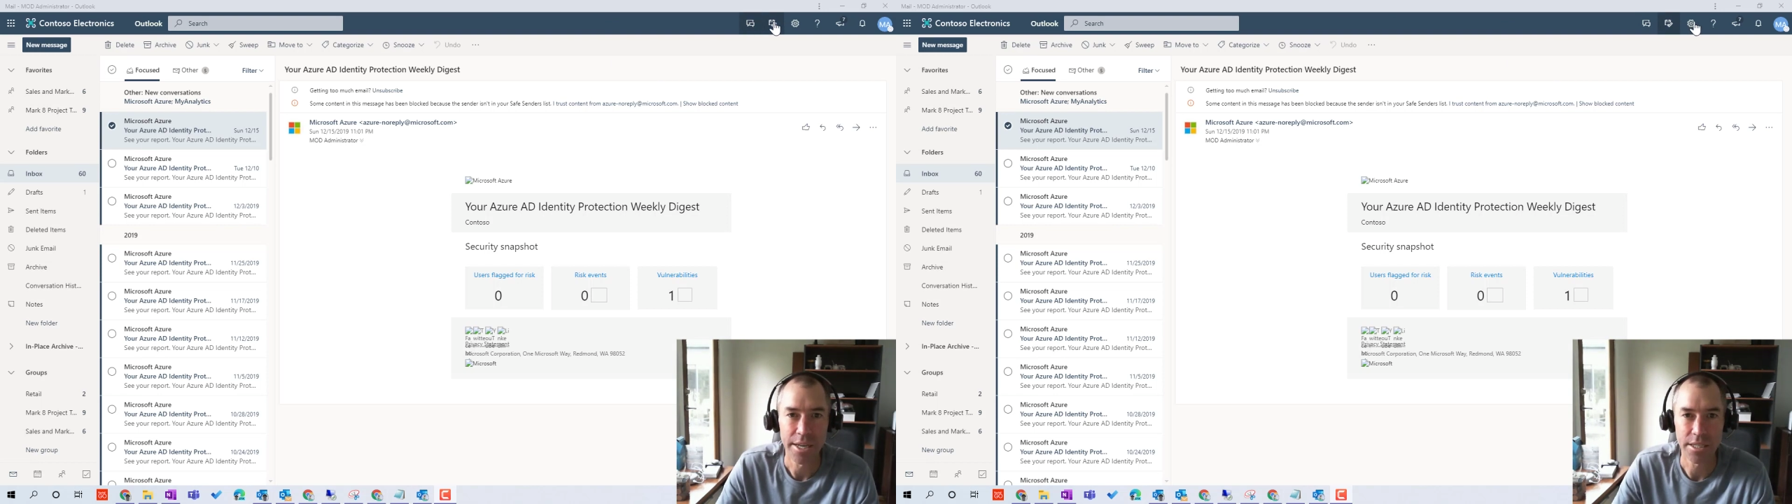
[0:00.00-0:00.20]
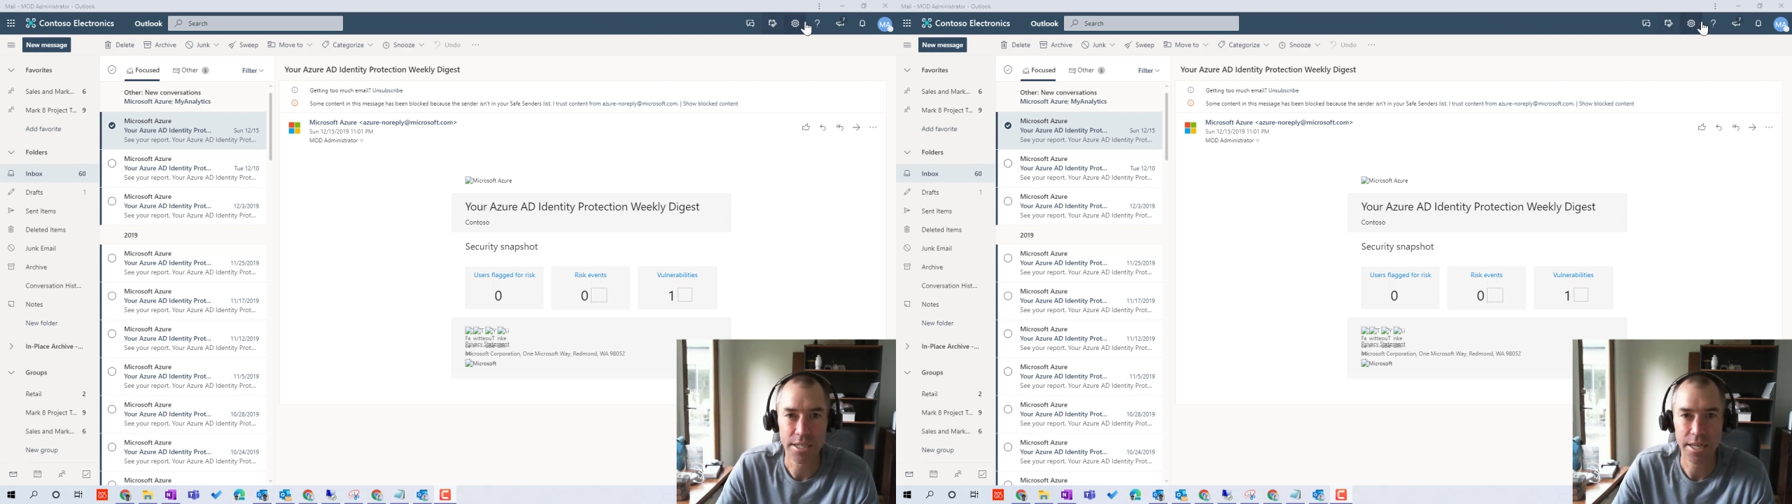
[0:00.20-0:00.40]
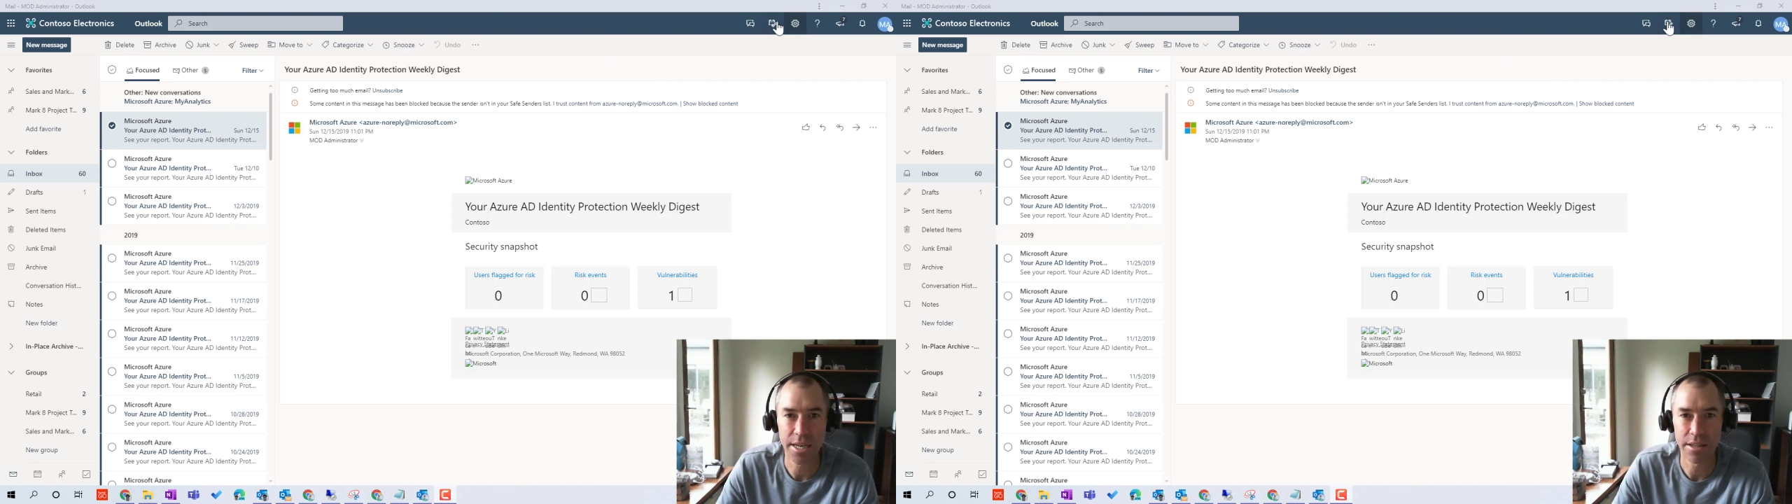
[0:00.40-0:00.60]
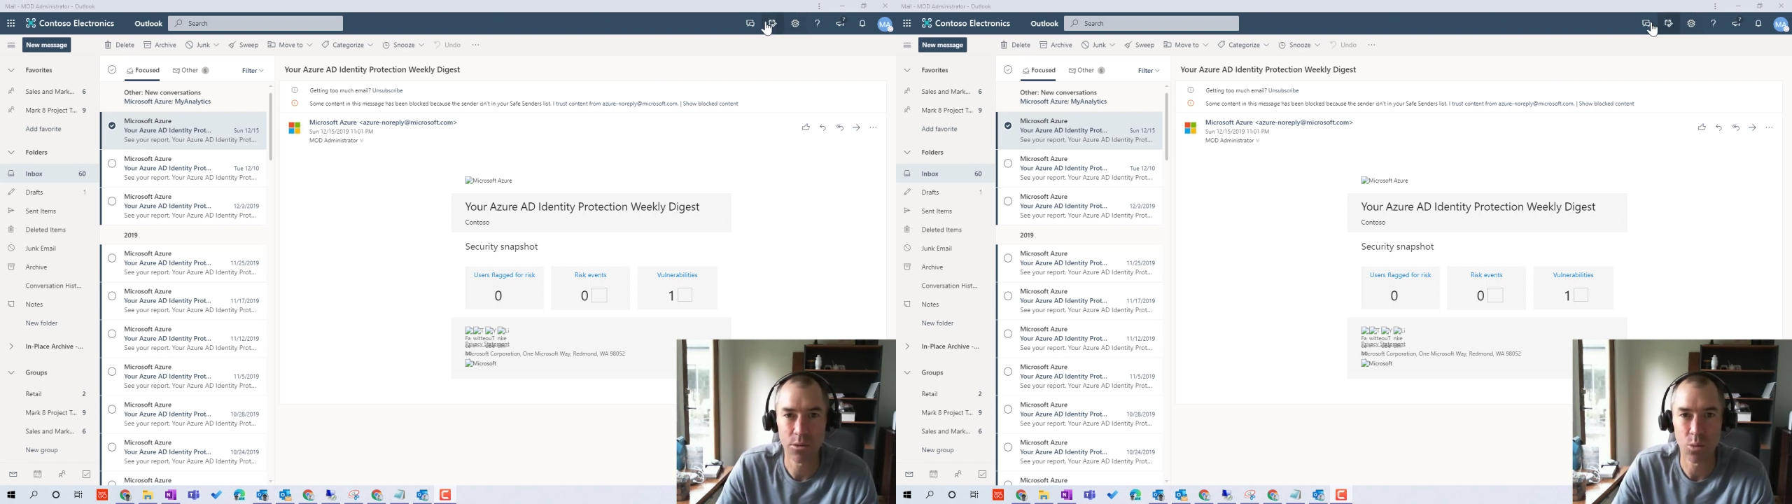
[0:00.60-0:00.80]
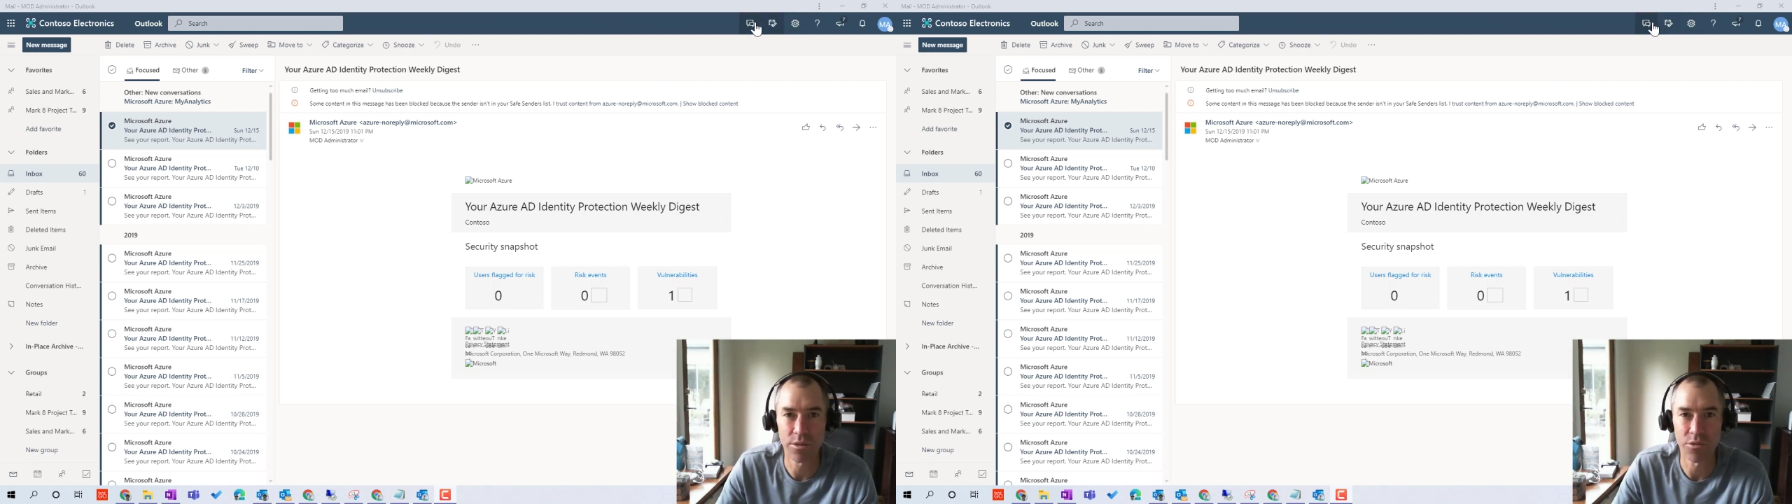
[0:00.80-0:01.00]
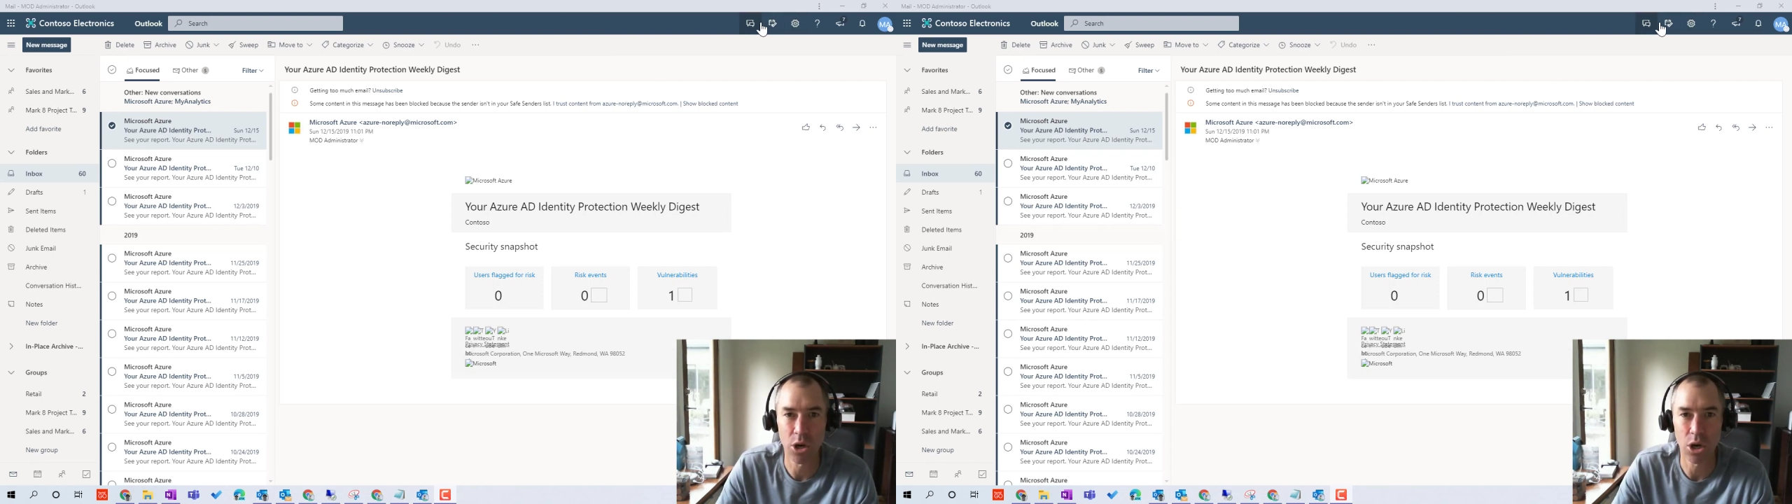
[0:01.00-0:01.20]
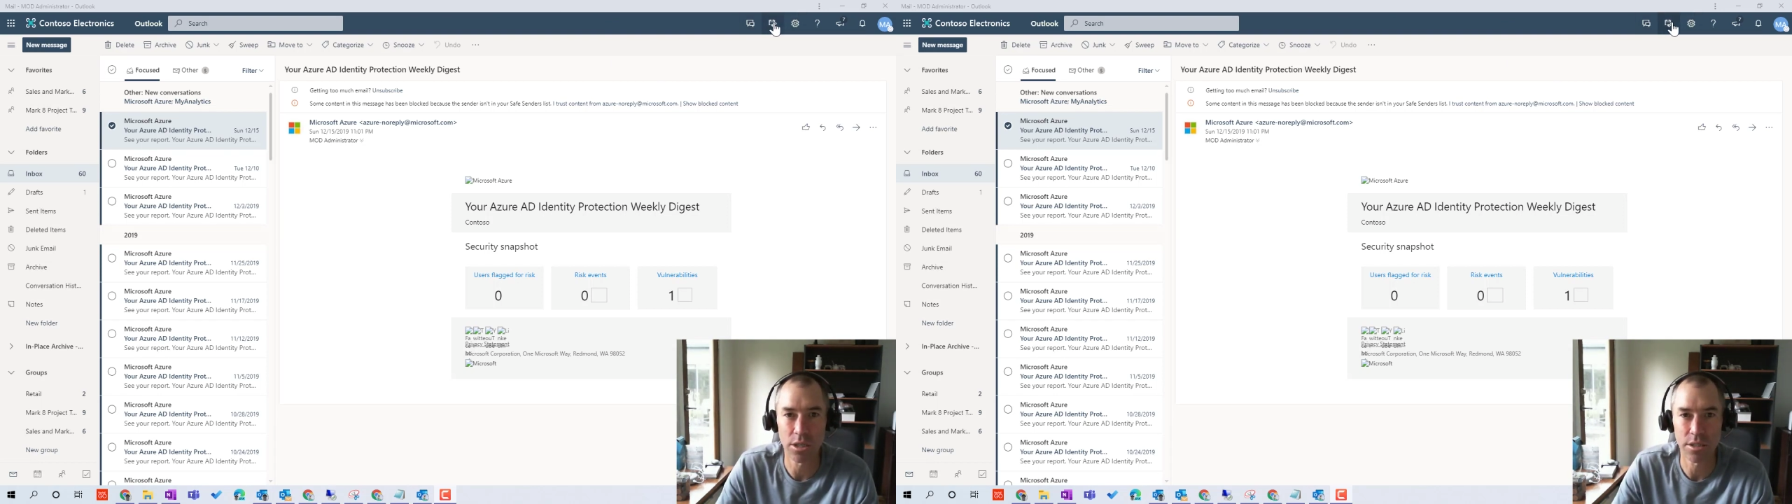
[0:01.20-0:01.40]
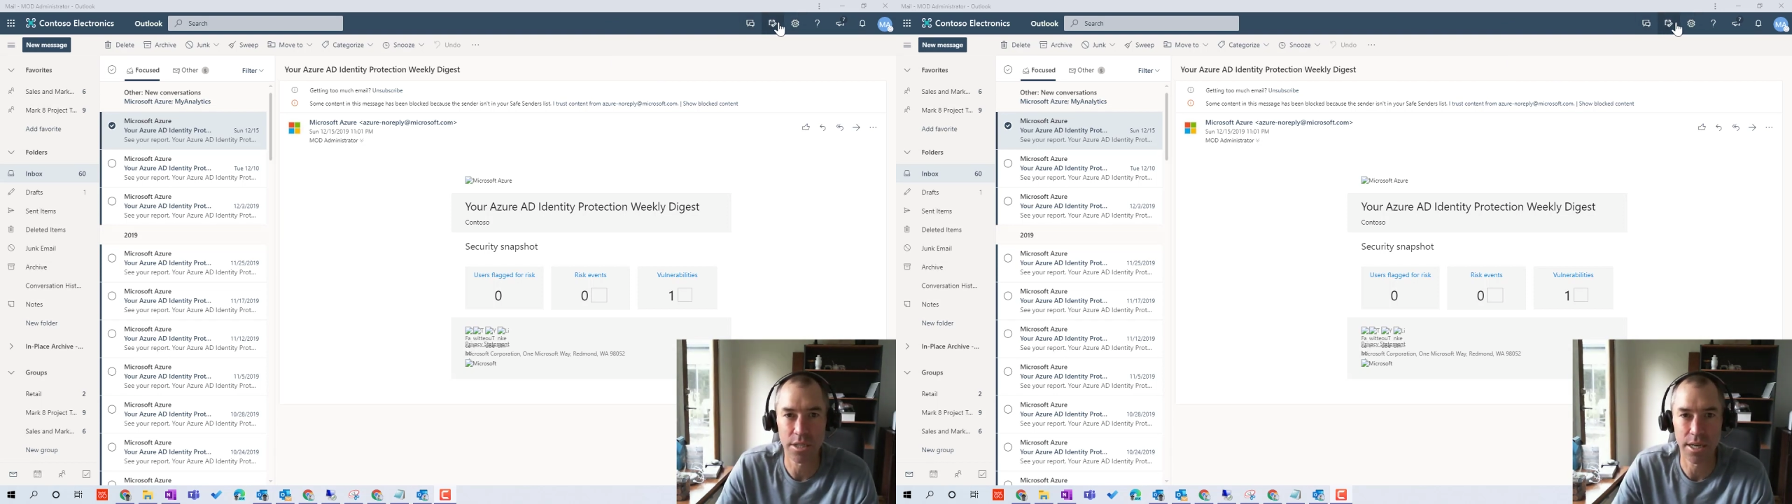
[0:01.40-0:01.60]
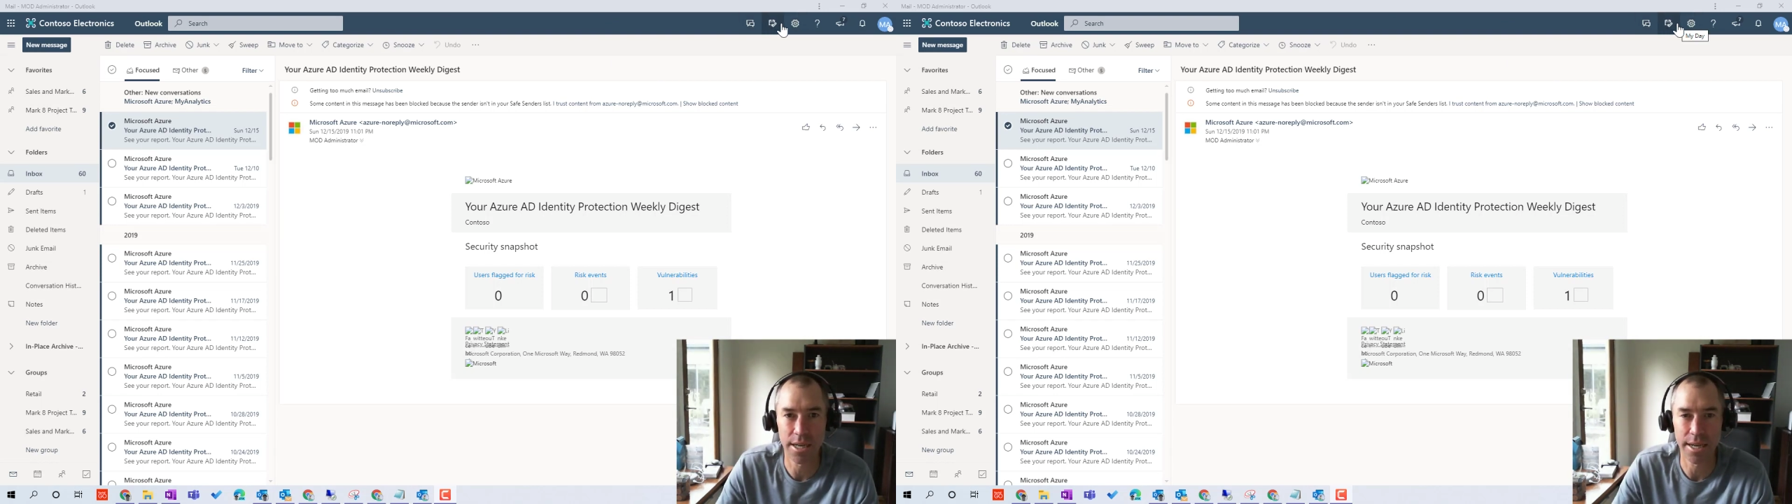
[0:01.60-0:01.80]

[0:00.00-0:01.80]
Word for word: You can see here that we've got uh,